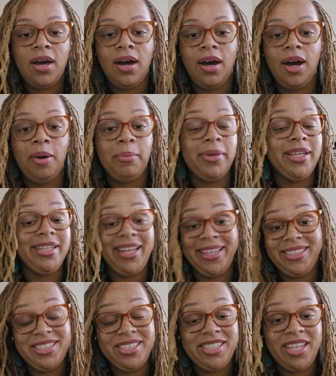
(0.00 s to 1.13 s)
And
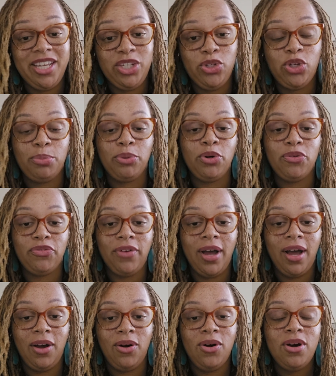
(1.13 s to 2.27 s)
like just said, you can
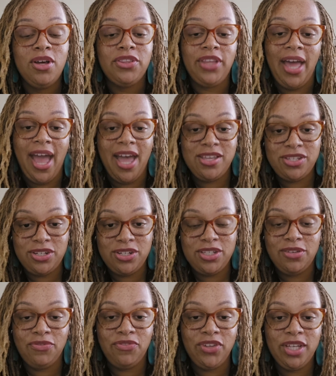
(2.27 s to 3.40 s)
profile the hazardous
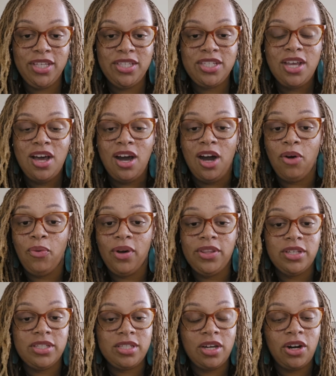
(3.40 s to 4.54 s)
events, or whether
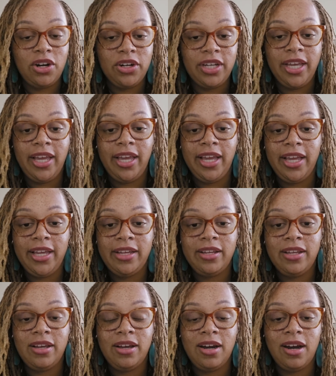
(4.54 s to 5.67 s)
it's
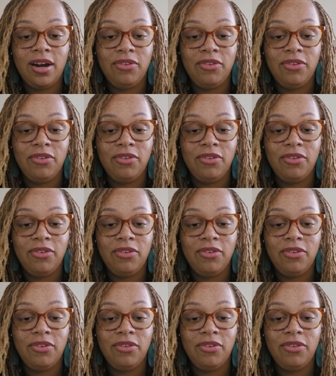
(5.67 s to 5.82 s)
hurricane,